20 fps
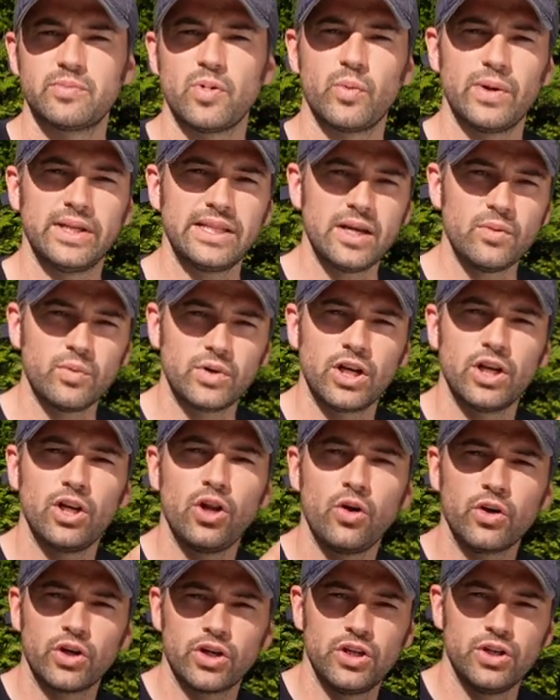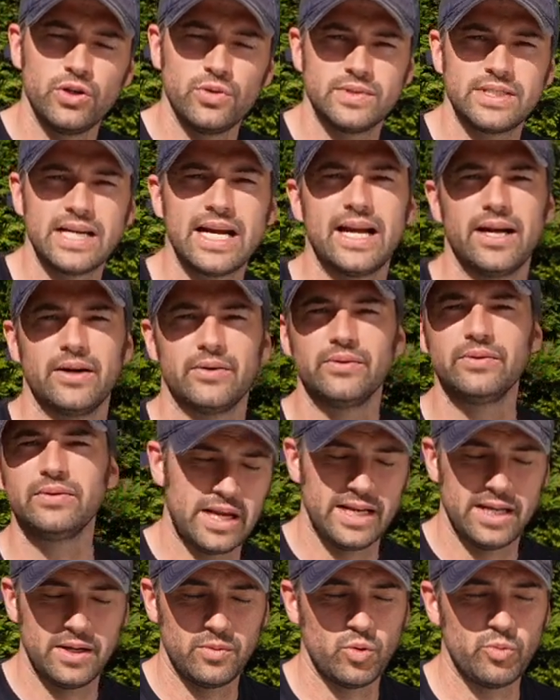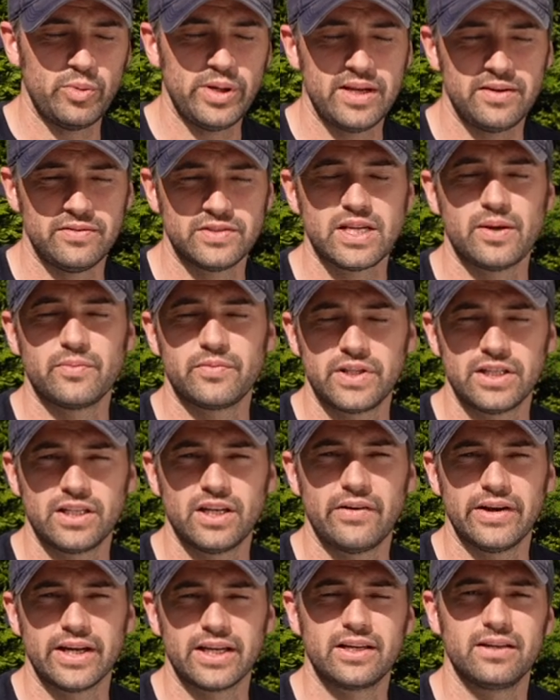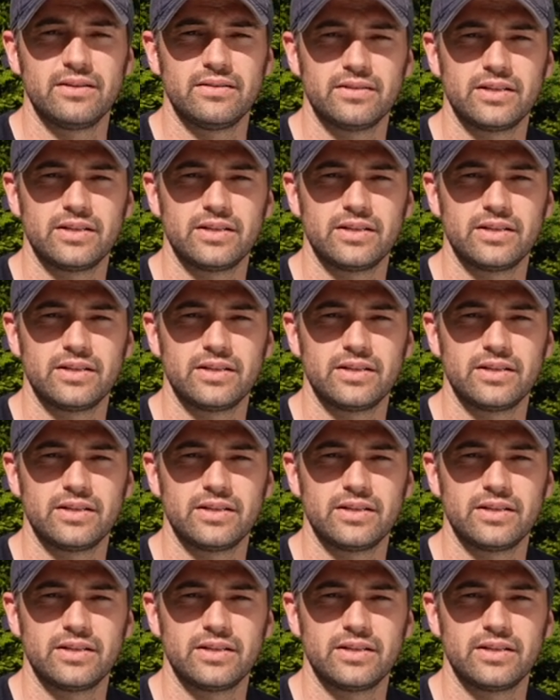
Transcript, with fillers: but when they want to lock you down, and it will be something like